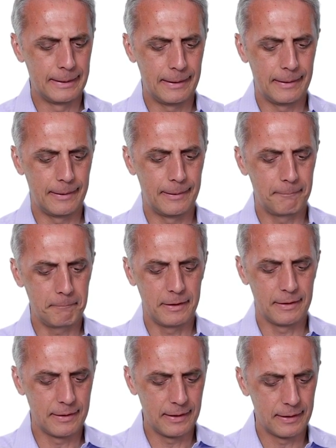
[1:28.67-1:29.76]

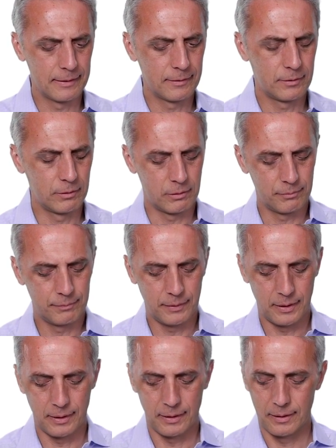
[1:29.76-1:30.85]
and then sort of
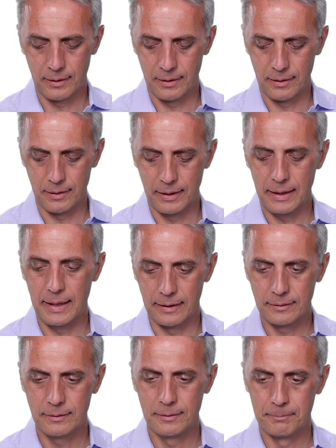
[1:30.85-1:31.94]

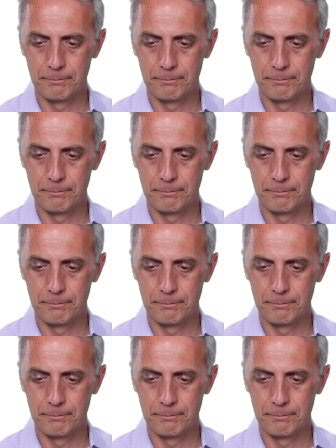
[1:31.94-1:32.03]
end.